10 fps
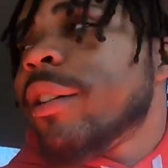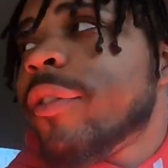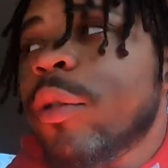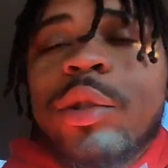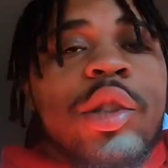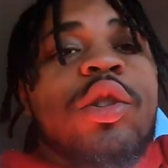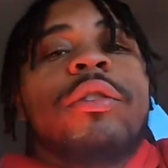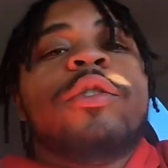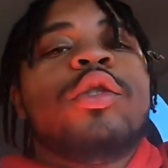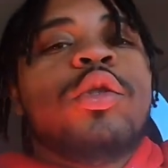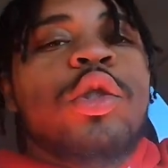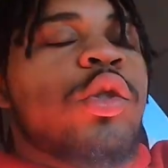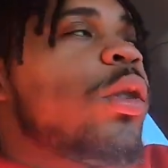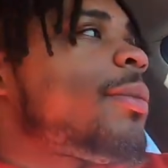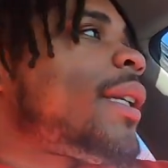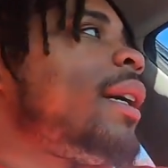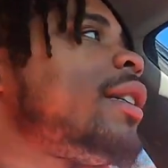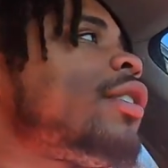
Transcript: if it was your food, you know what I'm saying?